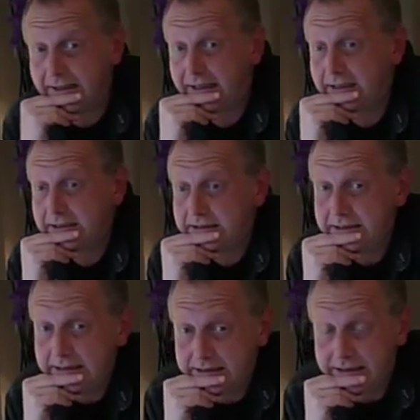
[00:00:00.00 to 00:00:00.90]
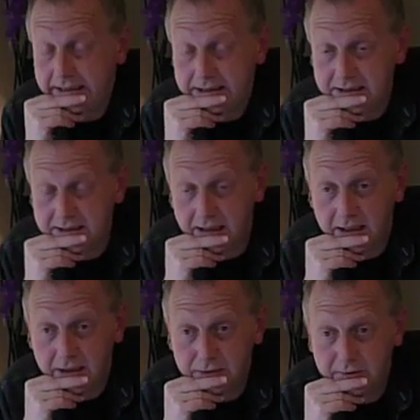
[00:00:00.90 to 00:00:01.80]
They can indeed. It's
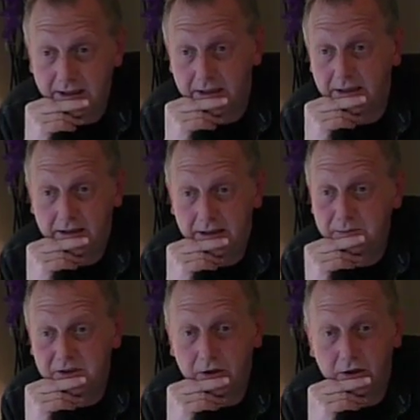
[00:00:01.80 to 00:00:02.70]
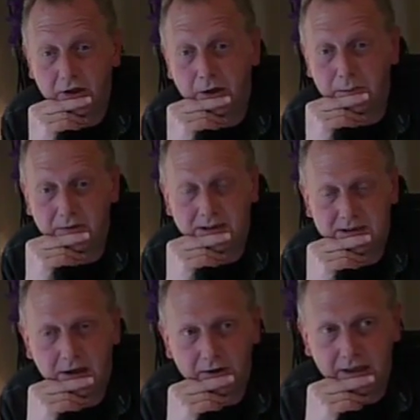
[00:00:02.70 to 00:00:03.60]
ricgibbs.com. That's
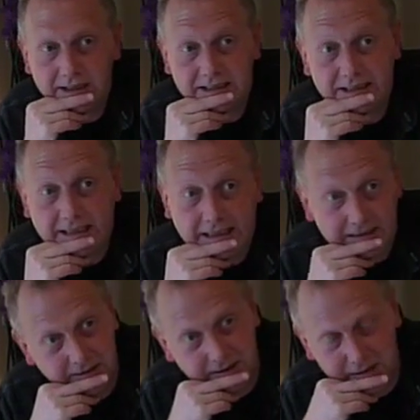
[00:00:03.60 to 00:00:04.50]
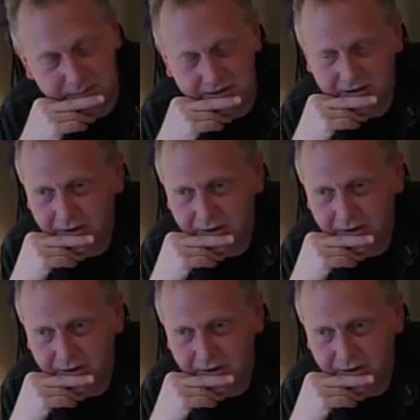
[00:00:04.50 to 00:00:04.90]
RIC Gibbs.